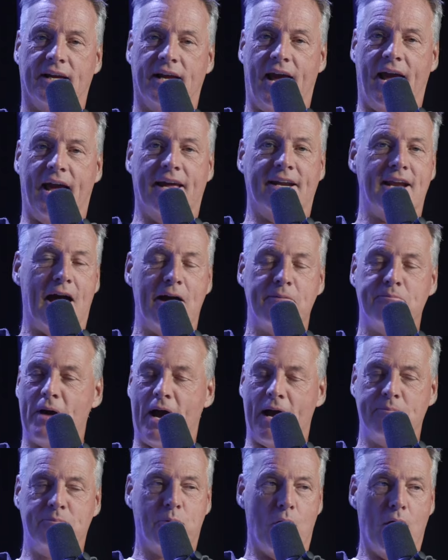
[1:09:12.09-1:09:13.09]
and I,
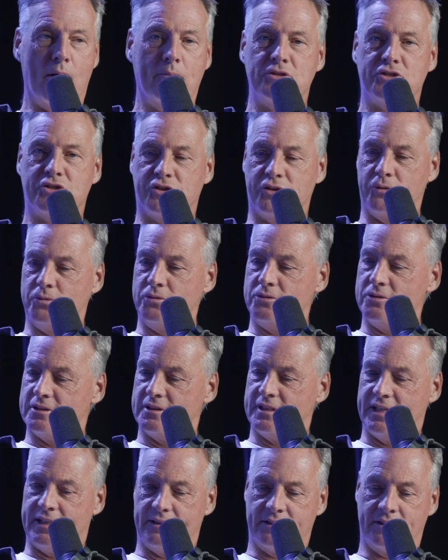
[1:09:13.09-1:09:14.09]
I, promise you
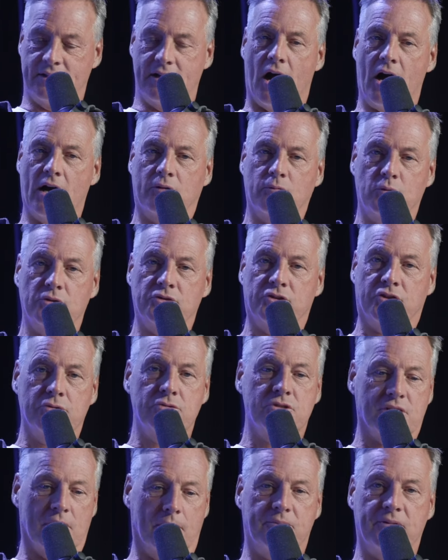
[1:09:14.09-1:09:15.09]
that God will do
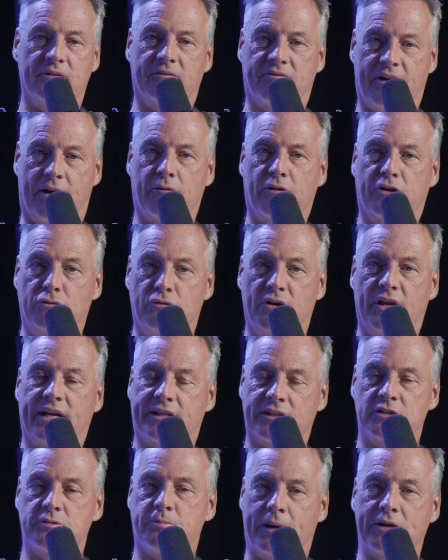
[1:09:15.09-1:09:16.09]
something very unique
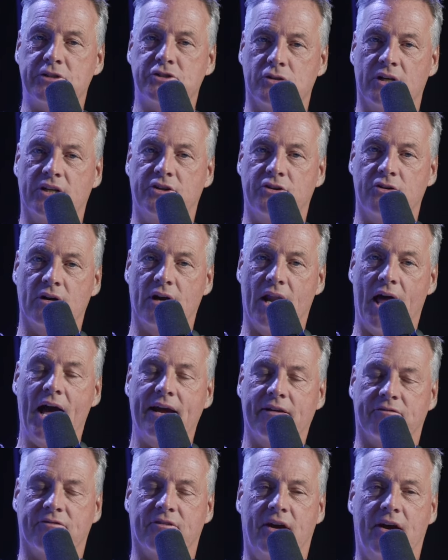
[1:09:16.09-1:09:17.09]
and mm -hmm. special in your
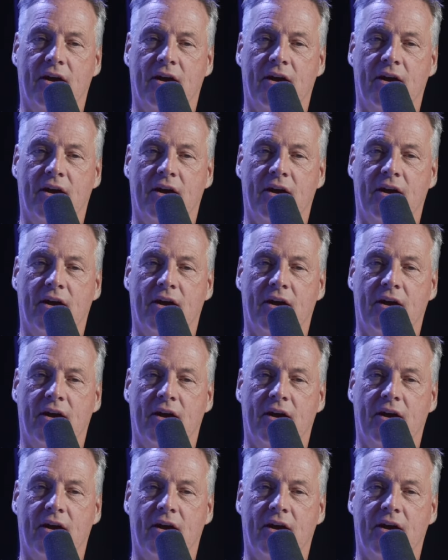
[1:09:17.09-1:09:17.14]
life.